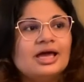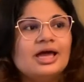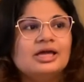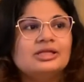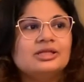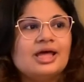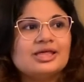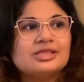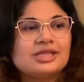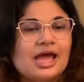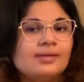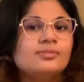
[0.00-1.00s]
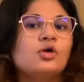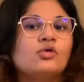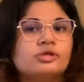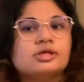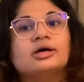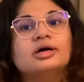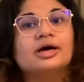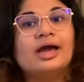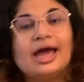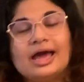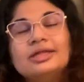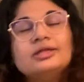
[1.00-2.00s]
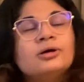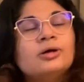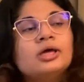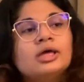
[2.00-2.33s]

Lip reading: and as time goes ahead,